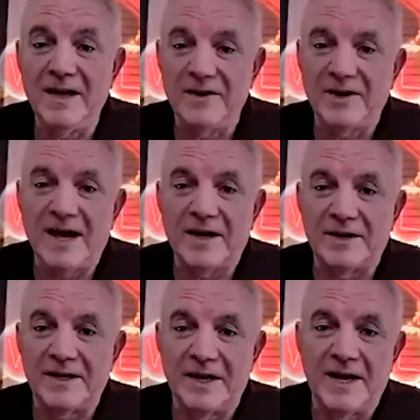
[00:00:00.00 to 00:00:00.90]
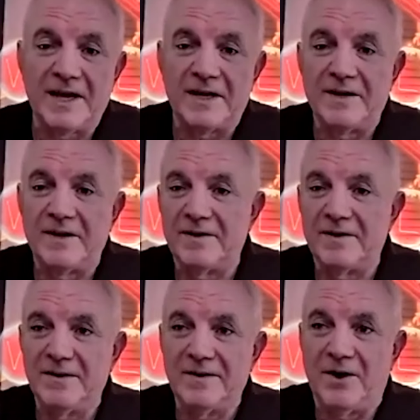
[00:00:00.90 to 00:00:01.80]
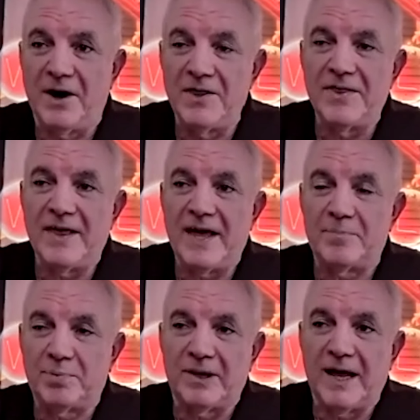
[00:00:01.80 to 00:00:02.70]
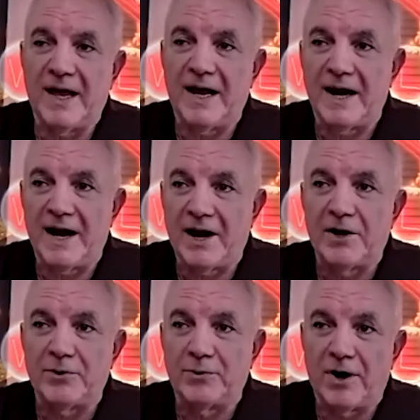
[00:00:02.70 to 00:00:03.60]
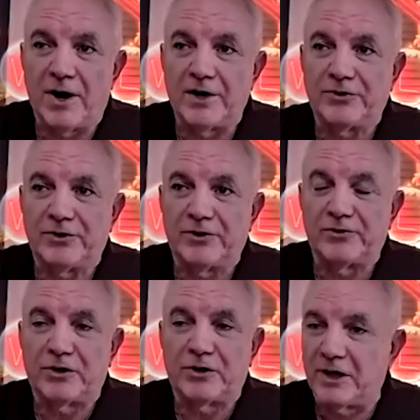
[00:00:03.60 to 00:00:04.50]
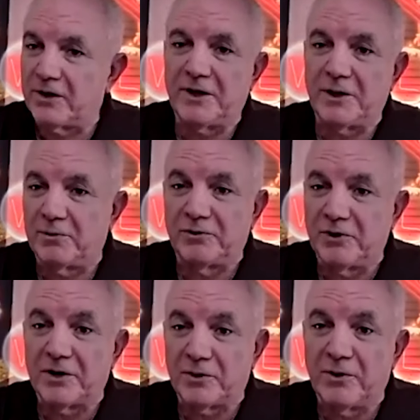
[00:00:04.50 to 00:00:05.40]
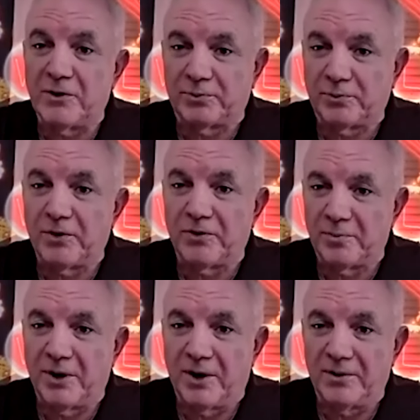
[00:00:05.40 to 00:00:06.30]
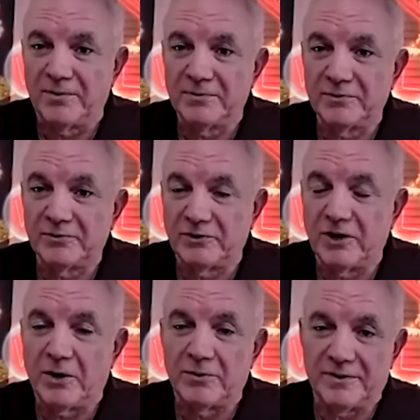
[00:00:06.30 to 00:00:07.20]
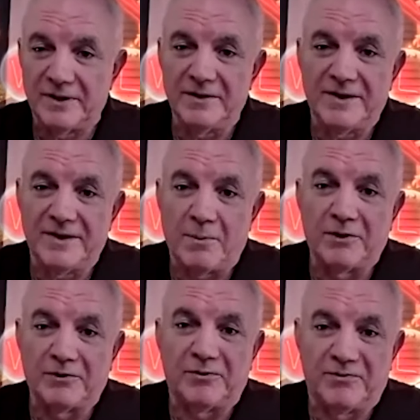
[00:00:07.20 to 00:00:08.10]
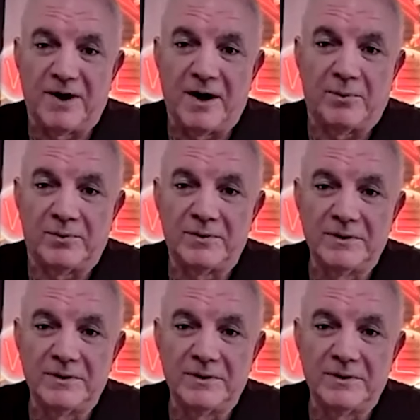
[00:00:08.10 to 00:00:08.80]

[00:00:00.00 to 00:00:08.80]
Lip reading: Yeah, exactly. And on that play, Aaron Rodgers clearly was not going to throw the ball. So that was a fumble.